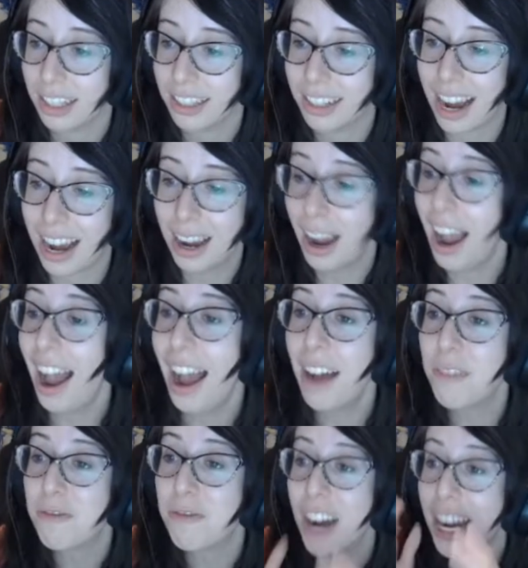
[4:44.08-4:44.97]

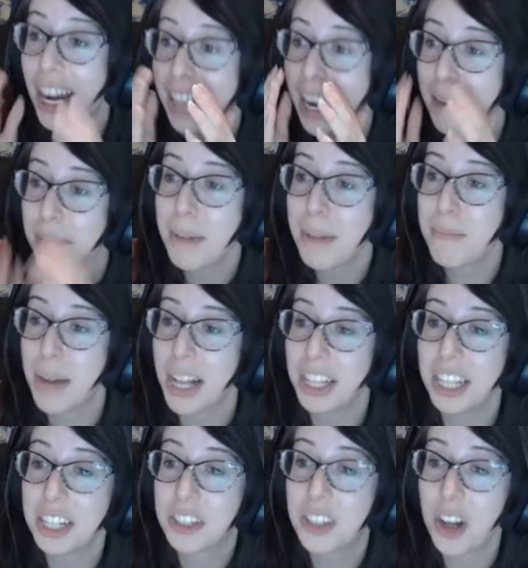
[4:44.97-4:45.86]
Ah, fuck, I meant
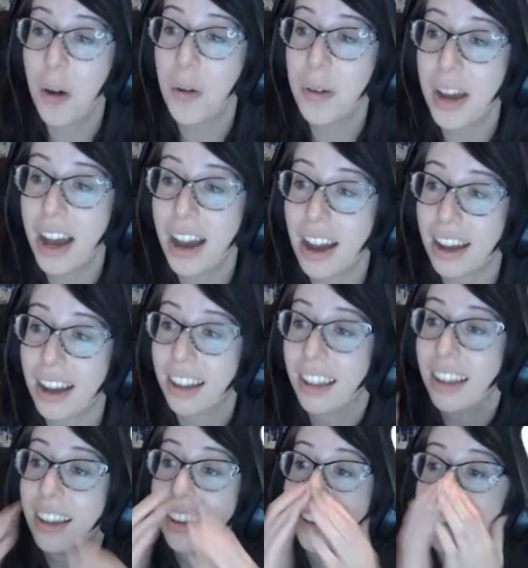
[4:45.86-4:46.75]
Belladonna!
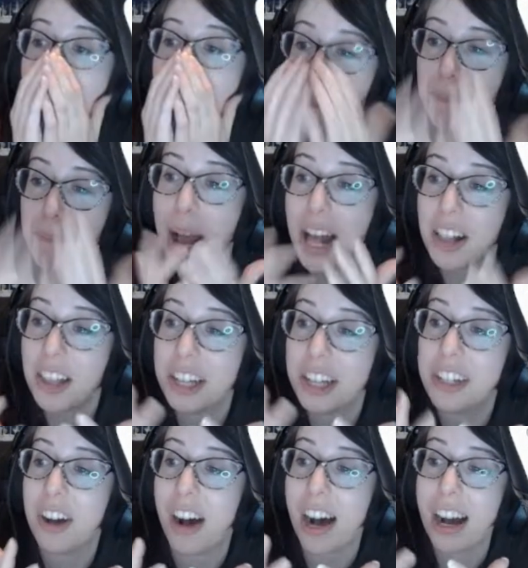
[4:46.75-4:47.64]
Not
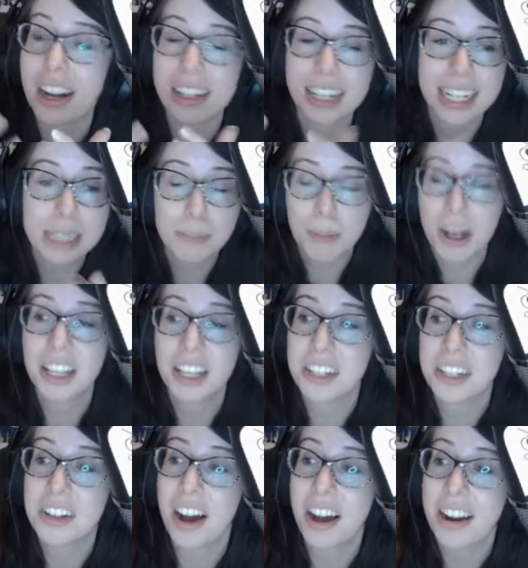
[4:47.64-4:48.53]
dog. That's
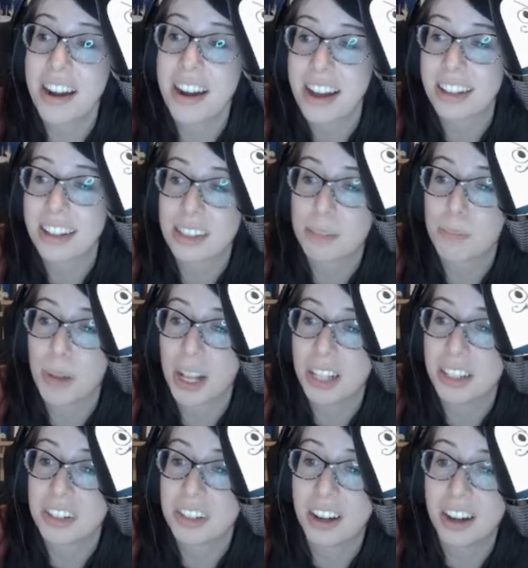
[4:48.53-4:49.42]
Belladonna. That's
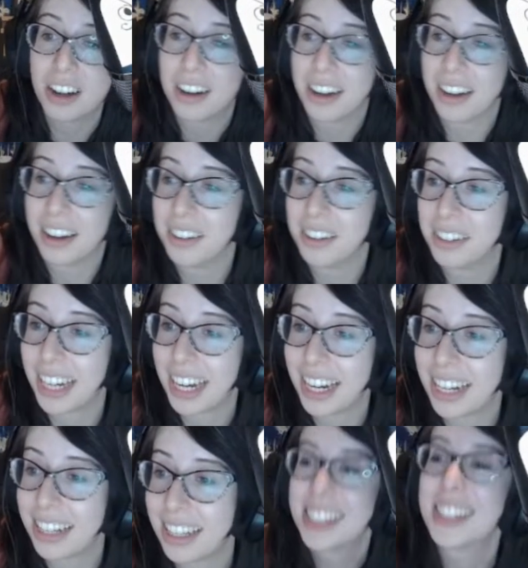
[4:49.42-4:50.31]
Belladonna.
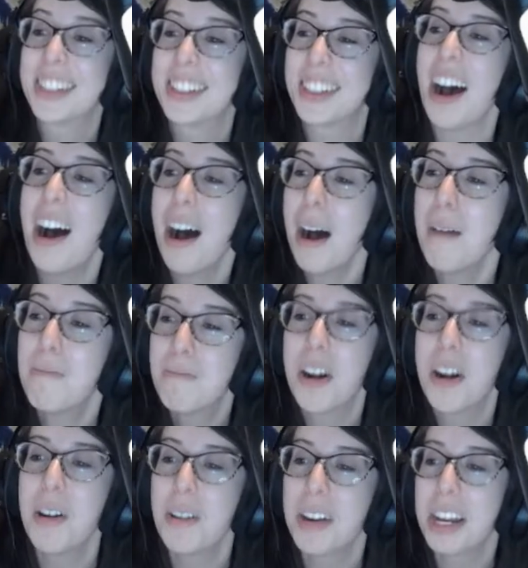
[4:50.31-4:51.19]
Okay, stop
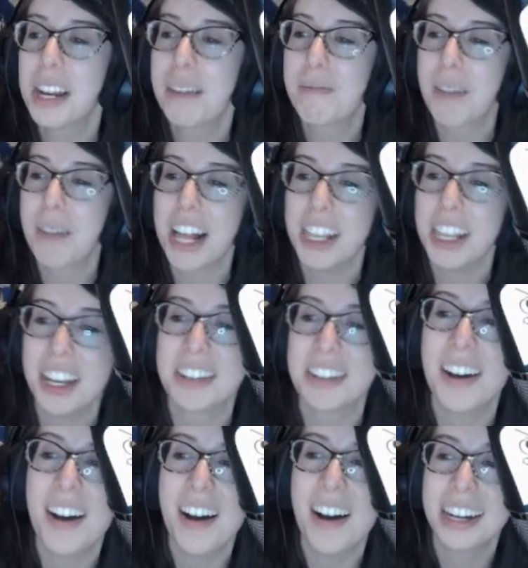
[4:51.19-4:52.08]
voting
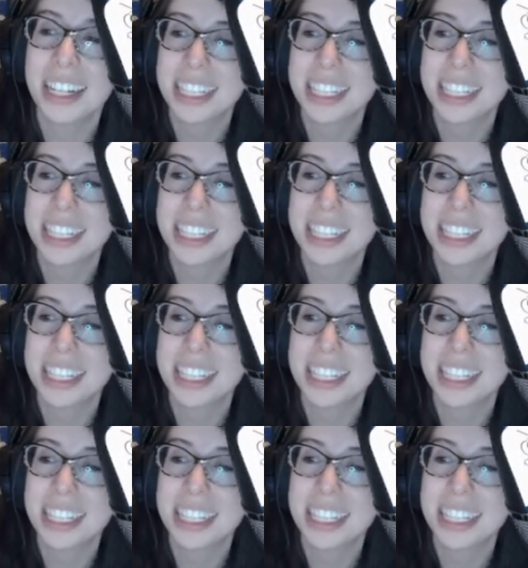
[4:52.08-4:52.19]
dog.